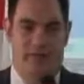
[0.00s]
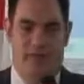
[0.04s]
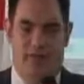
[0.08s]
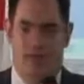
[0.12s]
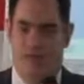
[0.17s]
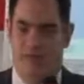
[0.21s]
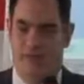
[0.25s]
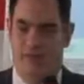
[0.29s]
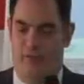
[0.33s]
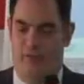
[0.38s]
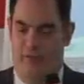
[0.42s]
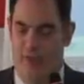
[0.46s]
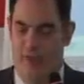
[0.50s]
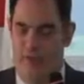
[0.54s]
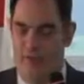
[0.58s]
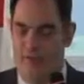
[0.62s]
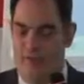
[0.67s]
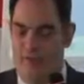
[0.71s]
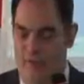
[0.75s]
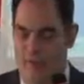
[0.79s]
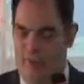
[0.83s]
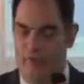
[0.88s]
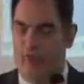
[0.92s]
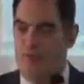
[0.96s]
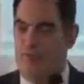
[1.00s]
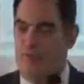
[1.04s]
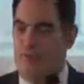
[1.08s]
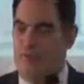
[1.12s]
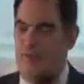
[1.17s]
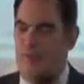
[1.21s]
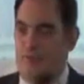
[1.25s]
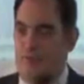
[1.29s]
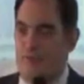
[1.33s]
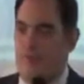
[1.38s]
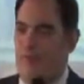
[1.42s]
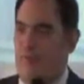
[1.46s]
So that
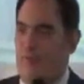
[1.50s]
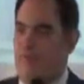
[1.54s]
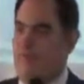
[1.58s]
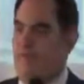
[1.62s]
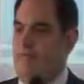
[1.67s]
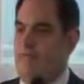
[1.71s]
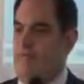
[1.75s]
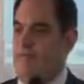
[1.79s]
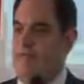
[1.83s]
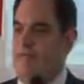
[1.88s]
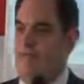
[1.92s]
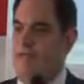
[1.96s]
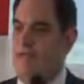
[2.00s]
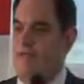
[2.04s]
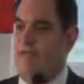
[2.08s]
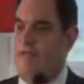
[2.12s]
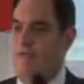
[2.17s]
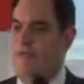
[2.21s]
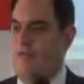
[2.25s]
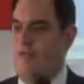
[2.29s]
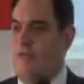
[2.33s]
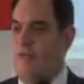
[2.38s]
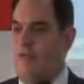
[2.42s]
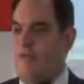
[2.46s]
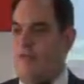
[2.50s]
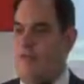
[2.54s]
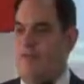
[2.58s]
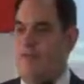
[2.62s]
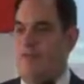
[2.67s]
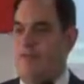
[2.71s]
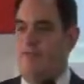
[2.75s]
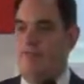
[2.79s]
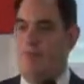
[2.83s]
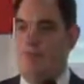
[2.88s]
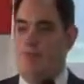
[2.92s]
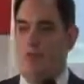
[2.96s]
principle of collective defense has only been
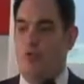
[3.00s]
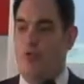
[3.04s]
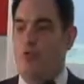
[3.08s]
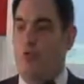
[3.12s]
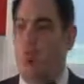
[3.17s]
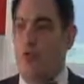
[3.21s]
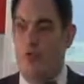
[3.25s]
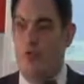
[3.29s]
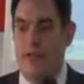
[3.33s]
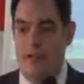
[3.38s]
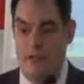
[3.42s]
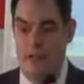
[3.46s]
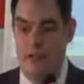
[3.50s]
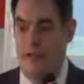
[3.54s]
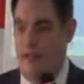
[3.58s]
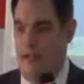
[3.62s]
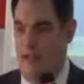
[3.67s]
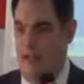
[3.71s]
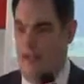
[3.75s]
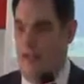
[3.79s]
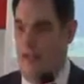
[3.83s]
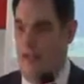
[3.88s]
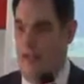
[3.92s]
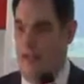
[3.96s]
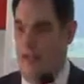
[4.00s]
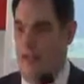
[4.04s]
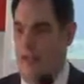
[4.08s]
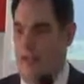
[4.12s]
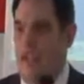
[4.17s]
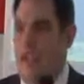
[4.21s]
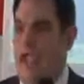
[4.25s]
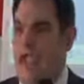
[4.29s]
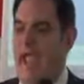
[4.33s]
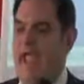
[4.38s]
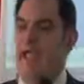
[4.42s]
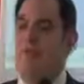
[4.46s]
invoked one time,
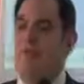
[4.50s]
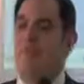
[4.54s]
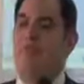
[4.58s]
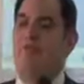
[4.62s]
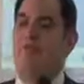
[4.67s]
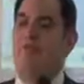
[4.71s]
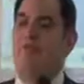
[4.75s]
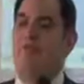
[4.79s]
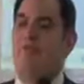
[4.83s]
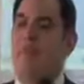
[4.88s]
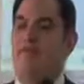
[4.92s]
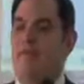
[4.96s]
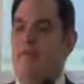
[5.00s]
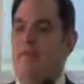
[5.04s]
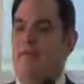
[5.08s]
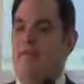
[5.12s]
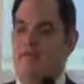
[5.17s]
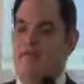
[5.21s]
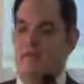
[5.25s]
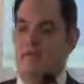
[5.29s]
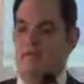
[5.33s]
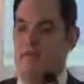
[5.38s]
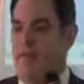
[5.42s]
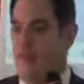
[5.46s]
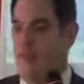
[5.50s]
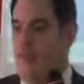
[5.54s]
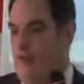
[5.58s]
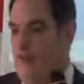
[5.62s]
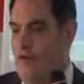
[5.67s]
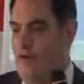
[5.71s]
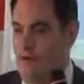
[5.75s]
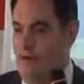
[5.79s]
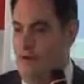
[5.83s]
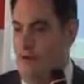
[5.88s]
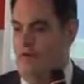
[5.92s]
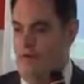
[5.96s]
and it was in defense of the
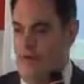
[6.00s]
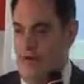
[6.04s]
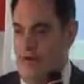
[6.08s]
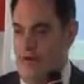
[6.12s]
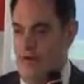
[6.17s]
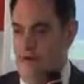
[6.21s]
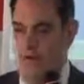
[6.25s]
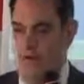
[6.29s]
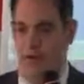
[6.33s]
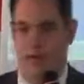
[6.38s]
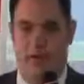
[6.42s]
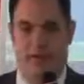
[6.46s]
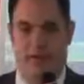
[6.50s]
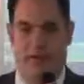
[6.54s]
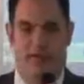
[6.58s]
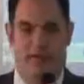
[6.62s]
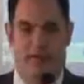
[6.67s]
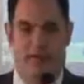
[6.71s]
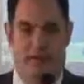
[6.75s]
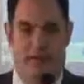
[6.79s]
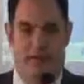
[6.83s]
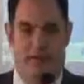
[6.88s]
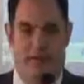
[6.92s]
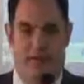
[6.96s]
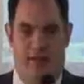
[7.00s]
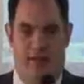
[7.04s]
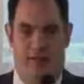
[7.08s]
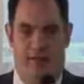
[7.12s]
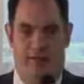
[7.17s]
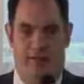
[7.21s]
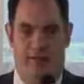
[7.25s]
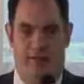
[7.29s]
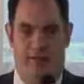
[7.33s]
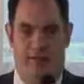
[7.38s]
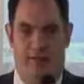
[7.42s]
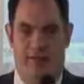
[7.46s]
largest country in the
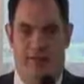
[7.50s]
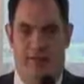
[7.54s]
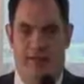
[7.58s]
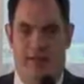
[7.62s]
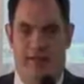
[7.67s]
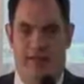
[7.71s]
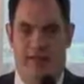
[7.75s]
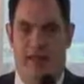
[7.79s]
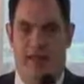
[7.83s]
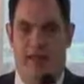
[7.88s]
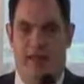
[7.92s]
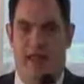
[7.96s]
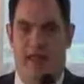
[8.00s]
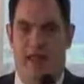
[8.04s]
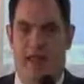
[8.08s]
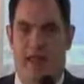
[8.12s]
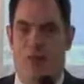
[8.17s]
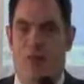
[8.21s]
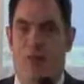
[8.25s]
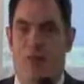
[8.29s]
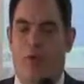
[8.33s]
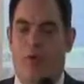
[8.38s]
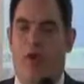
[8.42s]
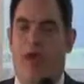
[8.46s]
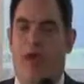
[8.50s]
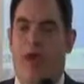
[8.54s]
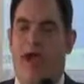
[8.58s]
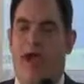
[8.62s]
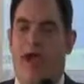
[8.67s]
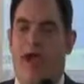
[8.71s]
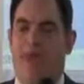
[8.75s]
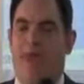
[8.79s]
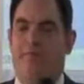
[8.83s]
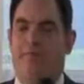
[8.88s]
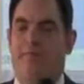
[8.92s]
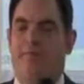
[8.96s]
alliance. Now,
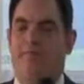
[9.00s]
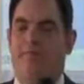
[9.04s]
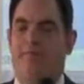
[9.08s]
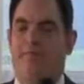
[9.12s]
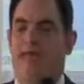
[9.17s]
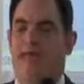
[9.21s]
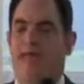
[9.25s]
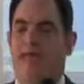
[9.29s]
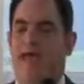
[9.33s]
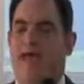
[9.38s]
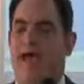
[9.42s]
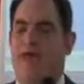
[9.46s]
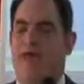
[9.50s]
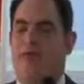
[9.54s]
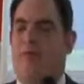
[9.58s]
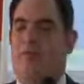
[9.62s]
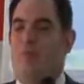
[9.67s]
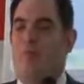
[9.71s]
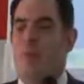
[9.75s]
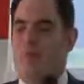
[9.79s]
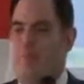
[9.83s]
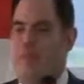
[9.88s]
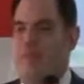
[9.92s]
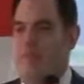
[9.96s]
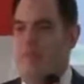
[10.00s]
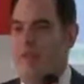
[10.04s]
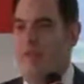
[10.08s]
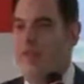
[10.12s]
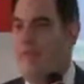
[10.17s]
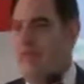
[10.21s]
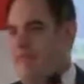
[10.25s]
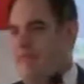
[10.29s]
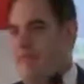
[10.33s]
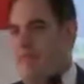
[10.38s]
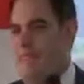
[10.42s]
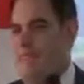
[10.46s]
as a
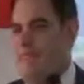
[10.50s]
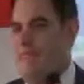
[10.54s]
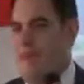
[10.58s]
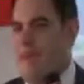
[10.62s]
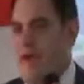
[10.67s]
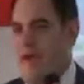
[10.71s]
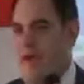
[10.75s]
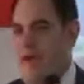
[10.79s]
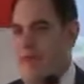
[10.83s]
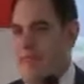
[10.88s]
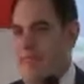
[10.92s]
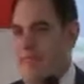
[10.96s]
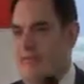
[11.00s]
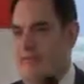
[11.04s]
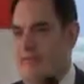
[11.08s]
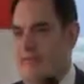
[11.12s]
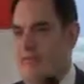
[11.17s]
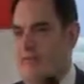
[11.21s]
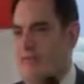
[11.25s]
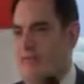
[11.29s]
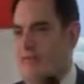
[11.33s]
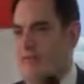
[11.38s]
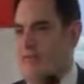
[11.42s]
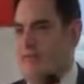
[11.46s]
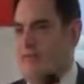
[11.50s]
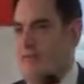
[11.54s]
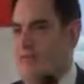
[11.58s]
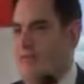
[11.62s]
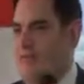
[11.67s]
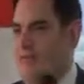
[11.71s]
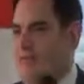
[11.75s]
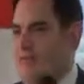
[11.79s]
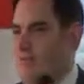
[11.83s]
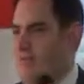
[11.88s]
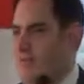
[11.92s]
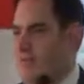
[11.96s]
representative of the United States government
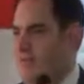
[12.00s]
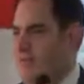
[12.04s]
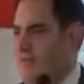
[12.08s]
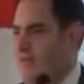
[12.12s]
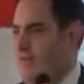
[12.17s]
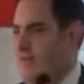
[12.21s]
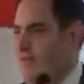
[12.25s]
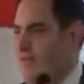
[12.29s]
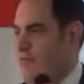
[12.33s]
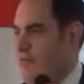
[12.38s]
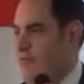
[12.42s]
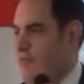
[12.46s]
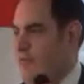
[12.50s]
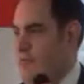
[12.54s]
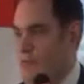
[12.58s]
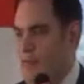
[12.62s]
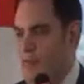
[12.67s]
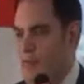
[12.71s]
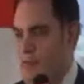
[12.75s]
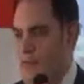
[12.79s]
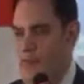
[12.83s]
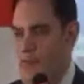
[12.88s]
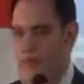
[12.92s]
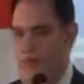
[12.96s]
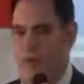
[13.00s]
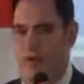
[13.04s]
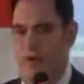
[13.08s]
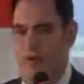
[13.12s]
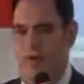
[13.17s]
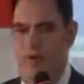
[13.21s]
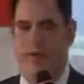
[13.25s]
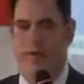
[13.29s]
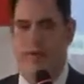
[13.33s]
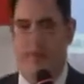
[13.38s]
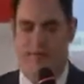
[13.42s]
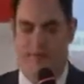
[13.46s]
and the United States people, we are
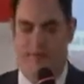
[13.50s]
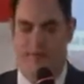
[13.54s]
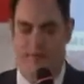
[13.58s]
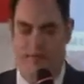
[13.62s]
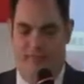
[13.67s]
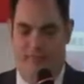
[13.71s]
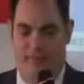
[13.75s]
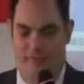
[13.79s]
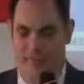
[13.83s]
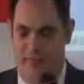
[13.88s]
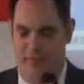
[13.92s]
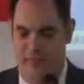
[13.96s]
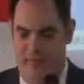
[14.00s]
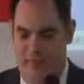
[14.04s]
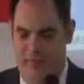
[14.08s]
grateful